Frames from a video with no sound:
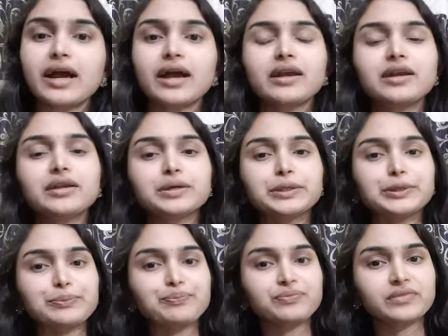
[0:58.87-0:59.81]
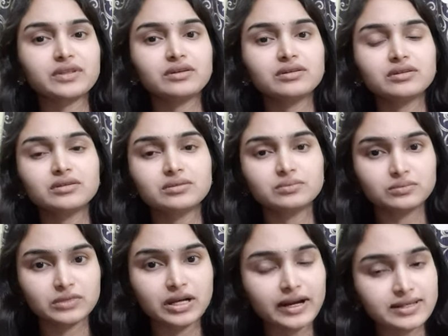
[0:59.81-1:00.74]
and um, um,
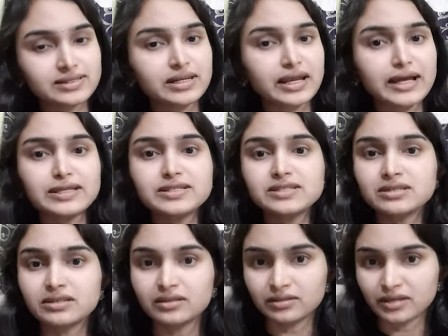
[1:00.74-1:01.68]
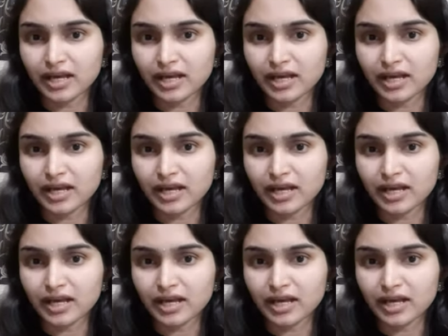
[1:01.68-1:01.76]
Gardasil 9 is uh,